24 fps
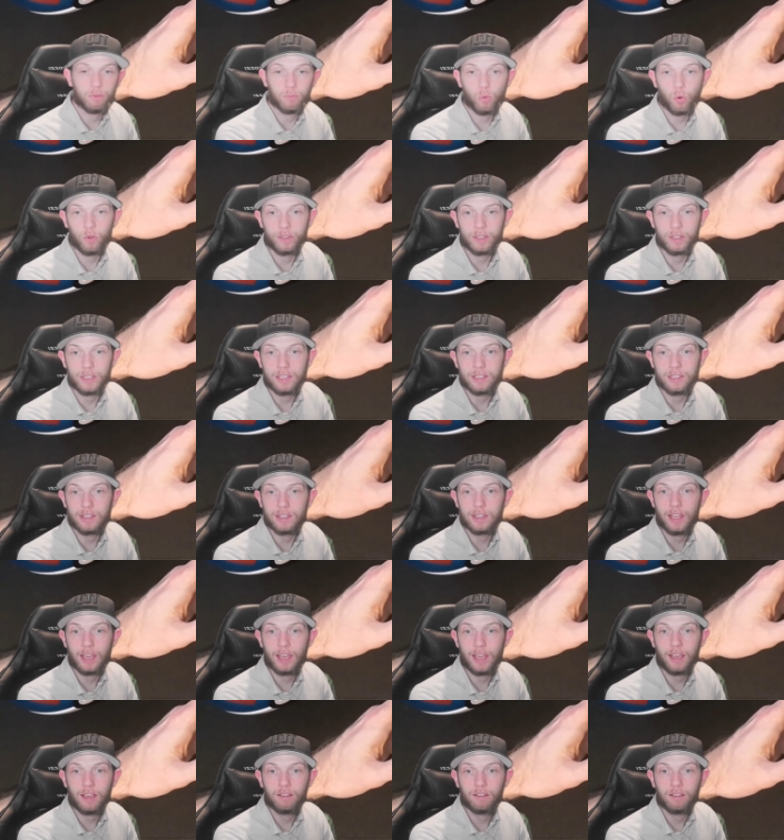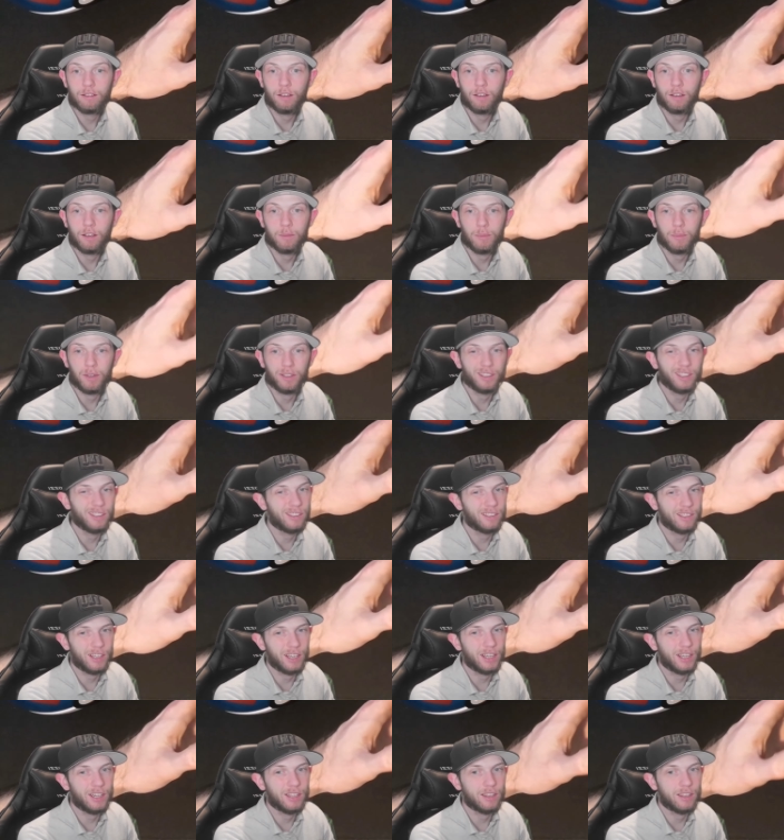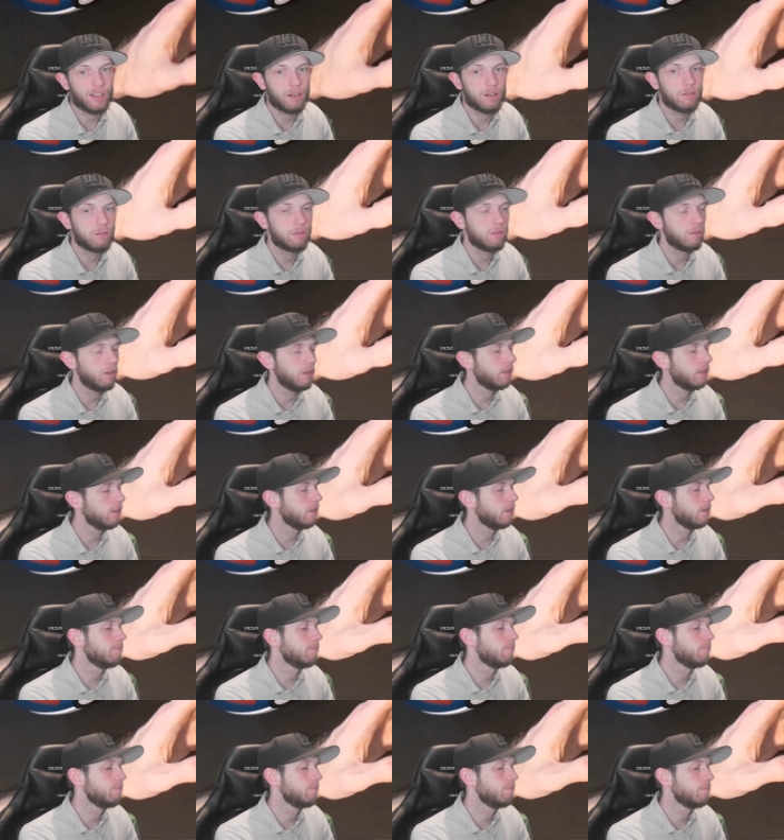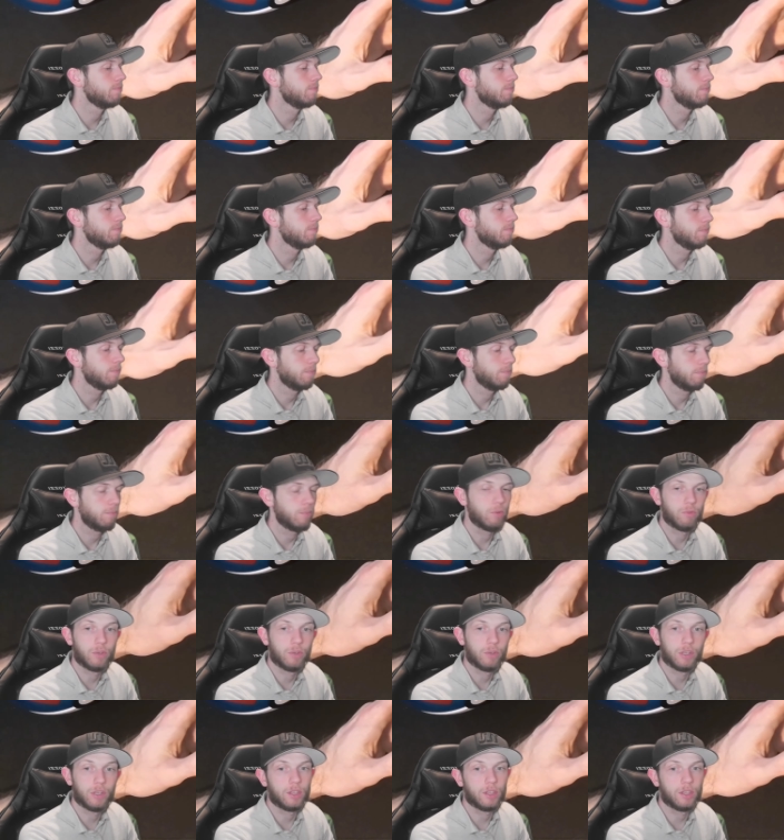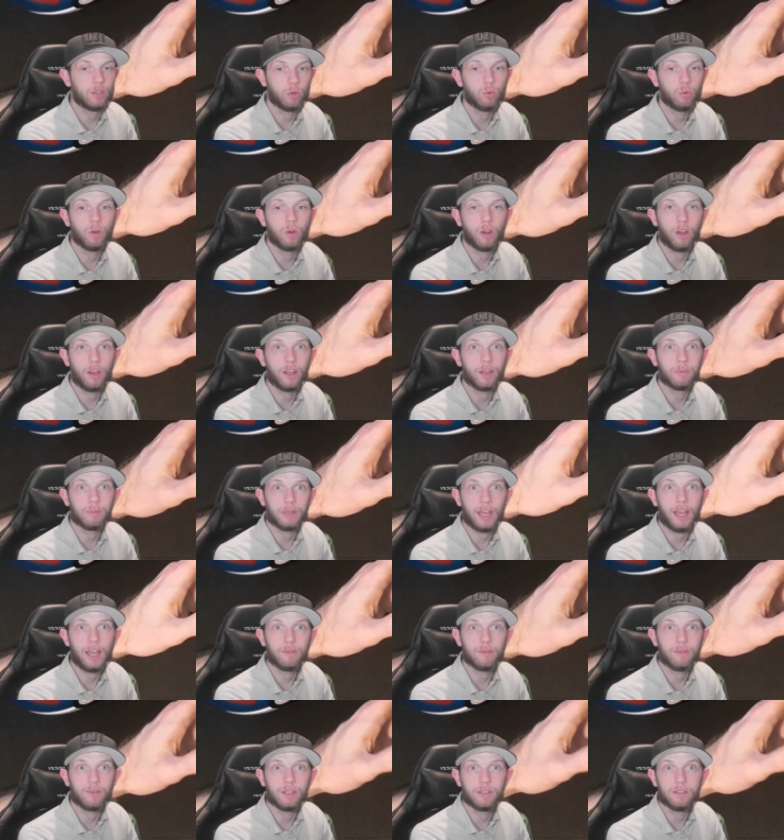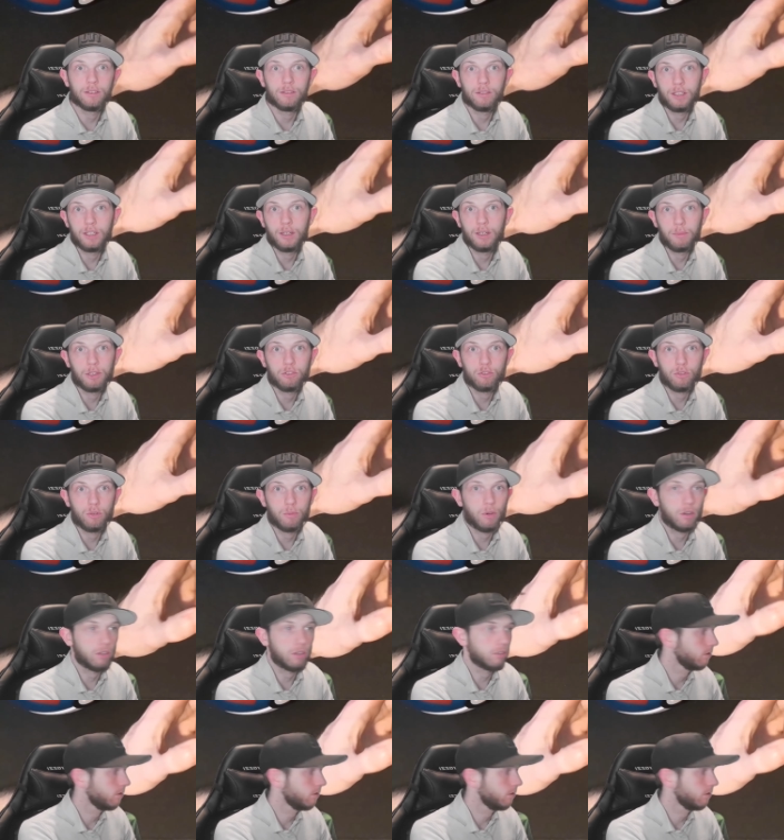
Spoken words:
of these in there. I didn't see any though, but really, really cool item to have in a mystery box. That's